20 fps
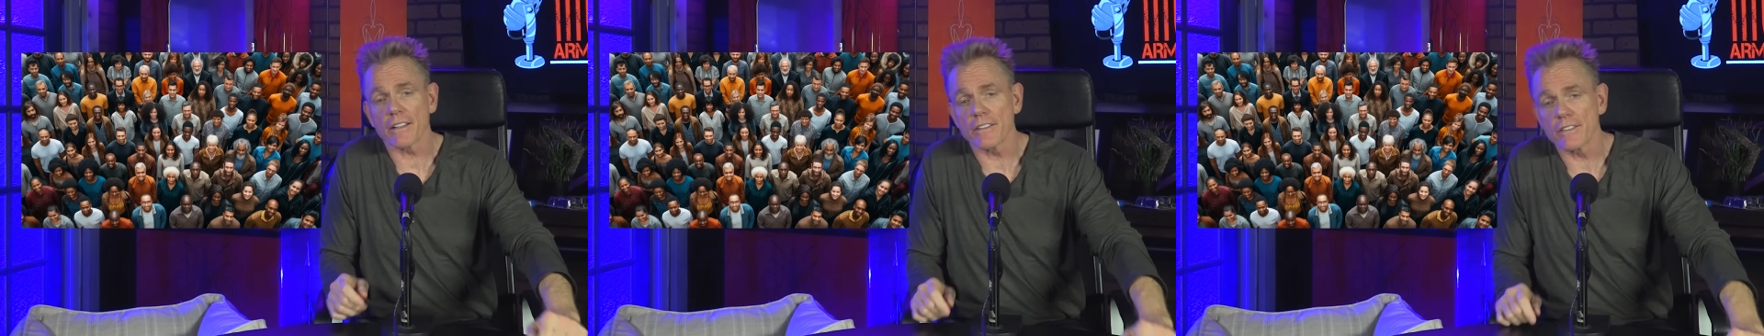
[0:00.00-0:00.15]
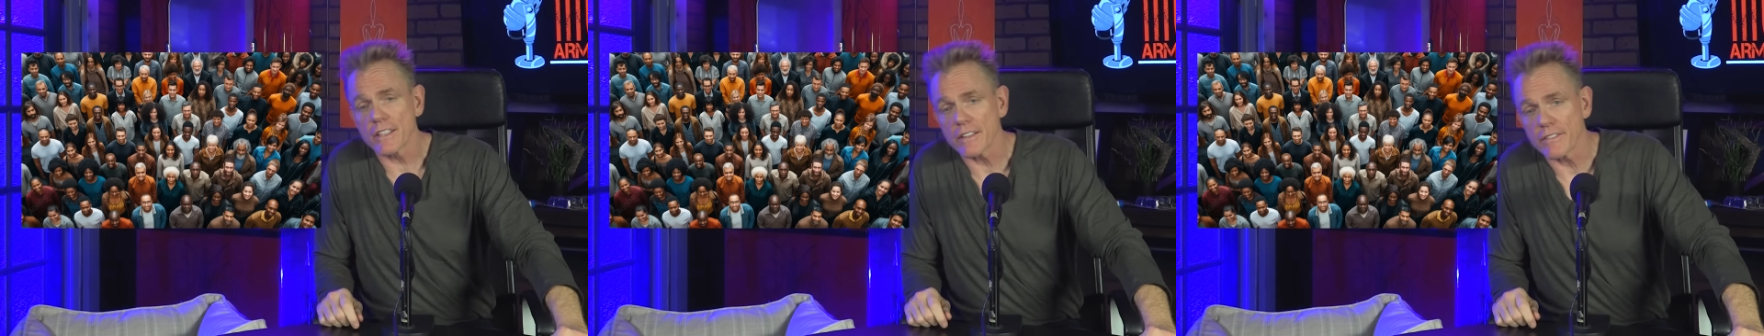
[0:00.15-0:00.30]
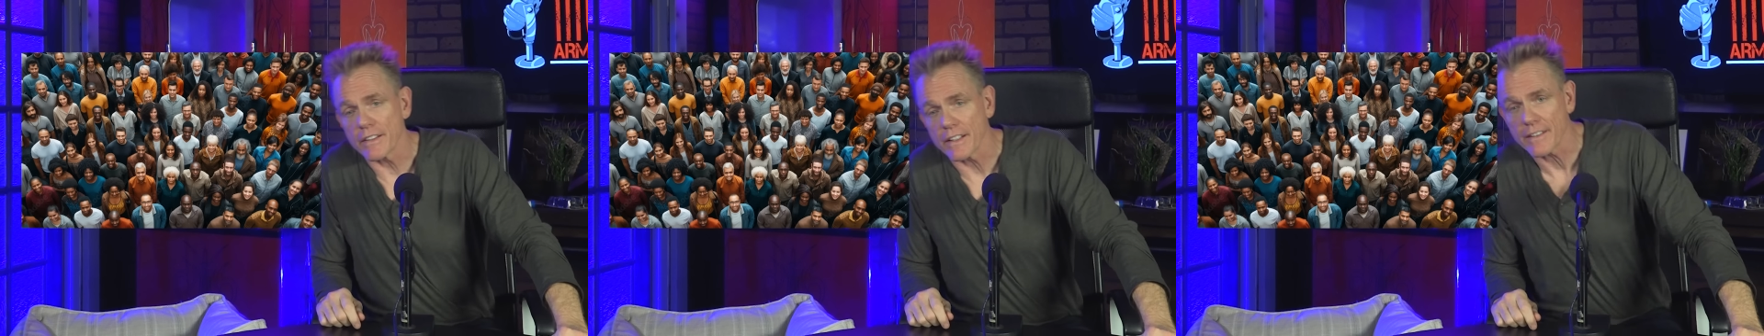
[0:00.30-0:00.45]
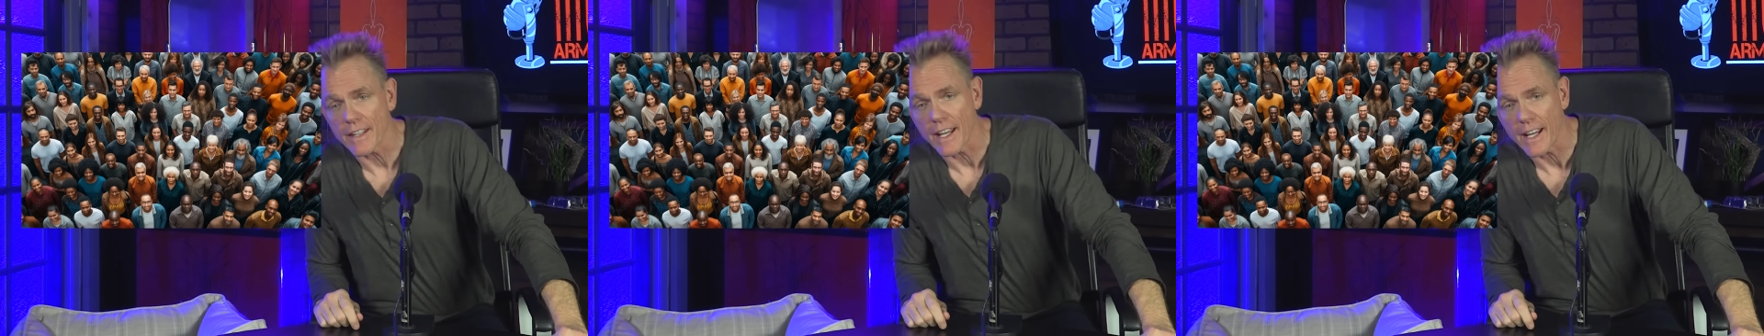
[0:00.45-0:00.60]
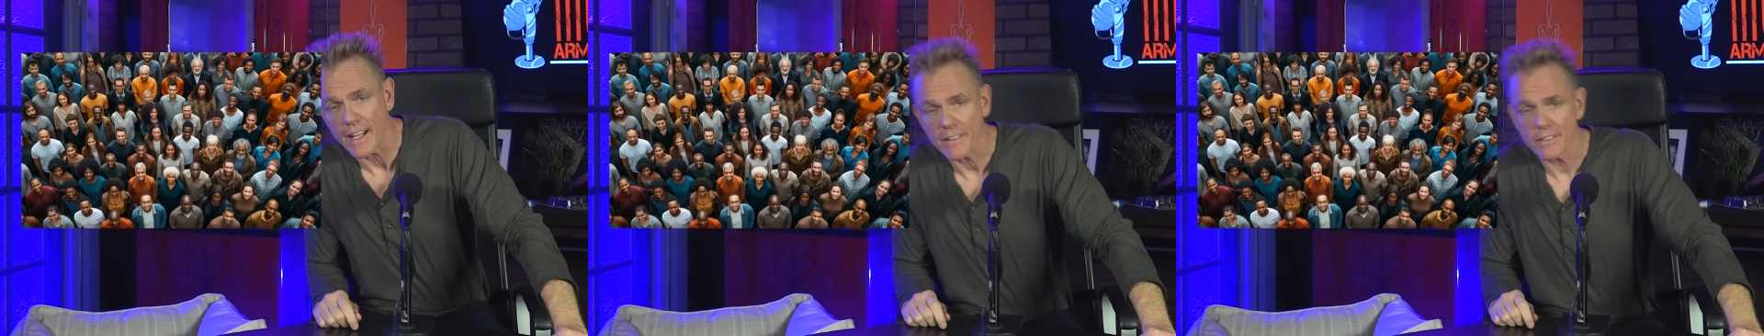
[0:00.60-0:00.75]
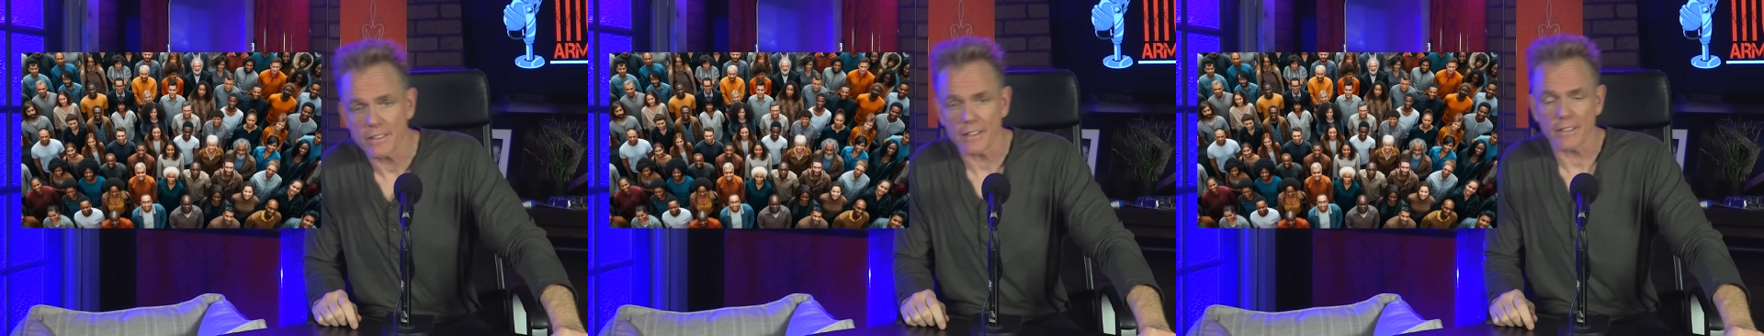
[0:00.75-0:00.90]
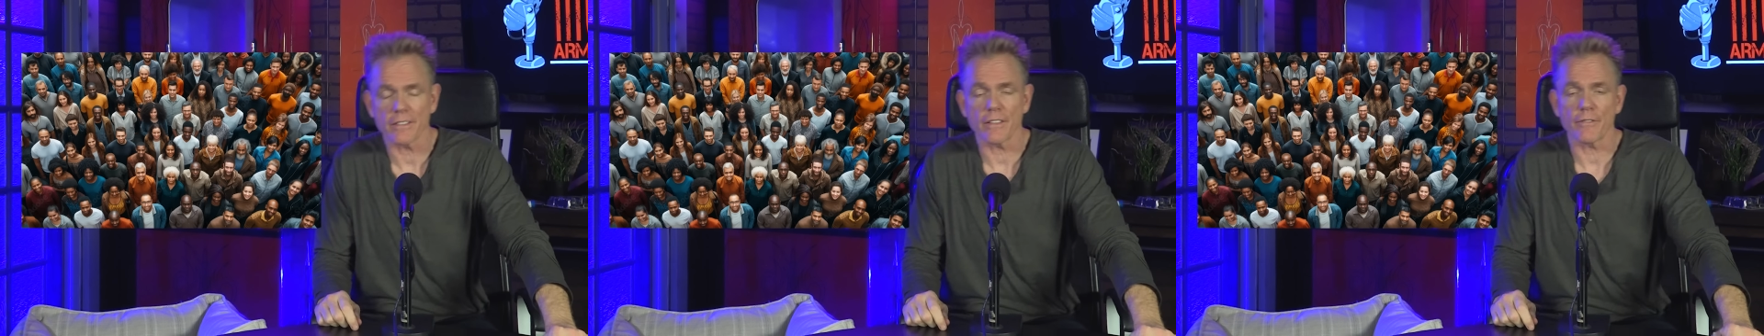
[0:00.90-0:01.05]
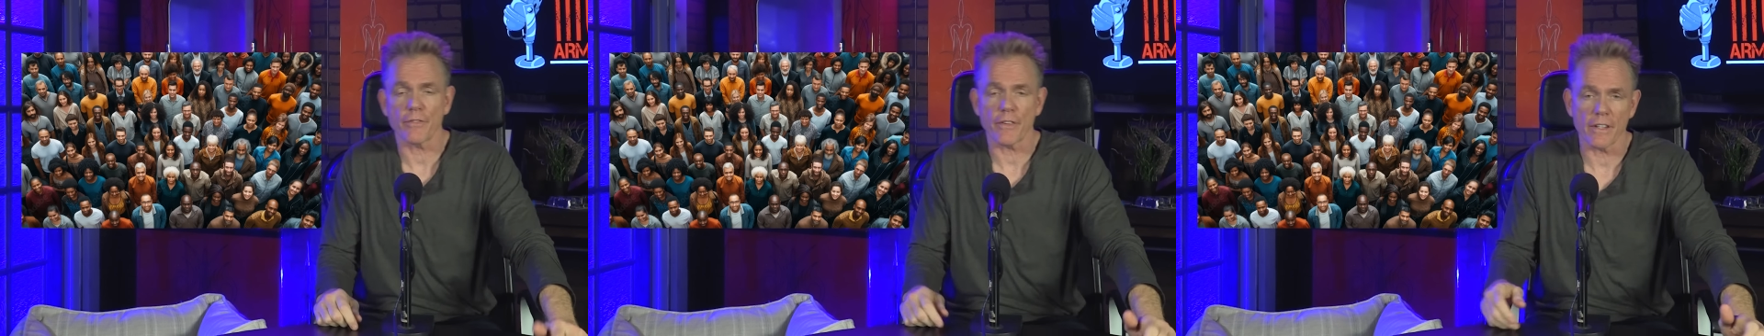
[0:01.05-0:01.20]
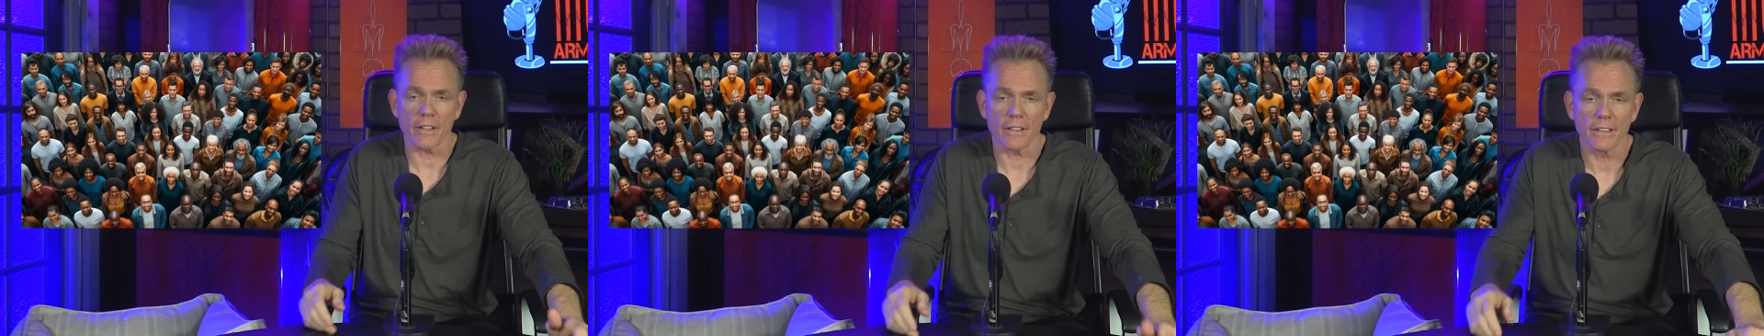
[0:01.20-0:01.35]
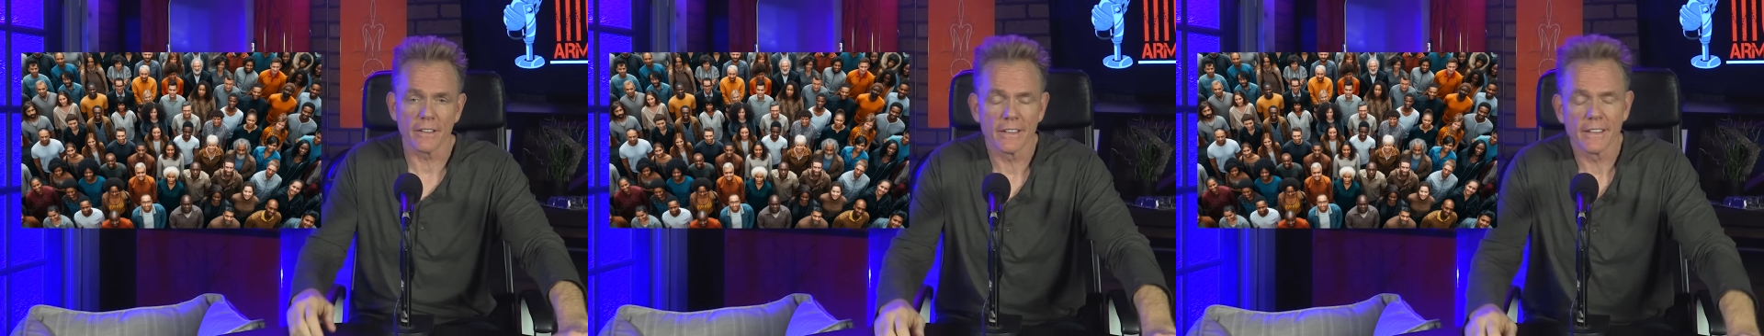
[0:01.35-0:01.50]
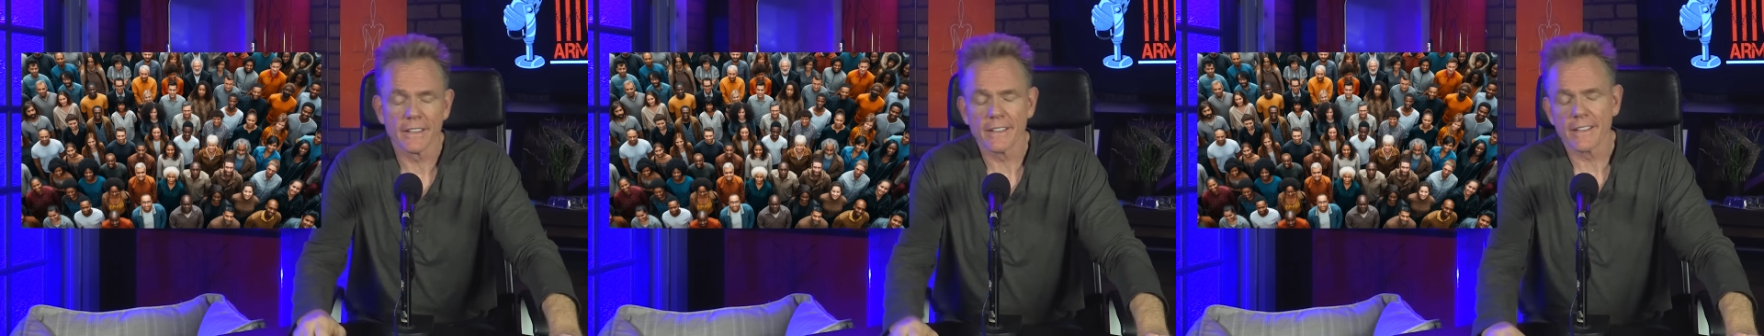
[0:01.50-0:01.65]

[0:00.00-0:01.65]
is giving thanks except for the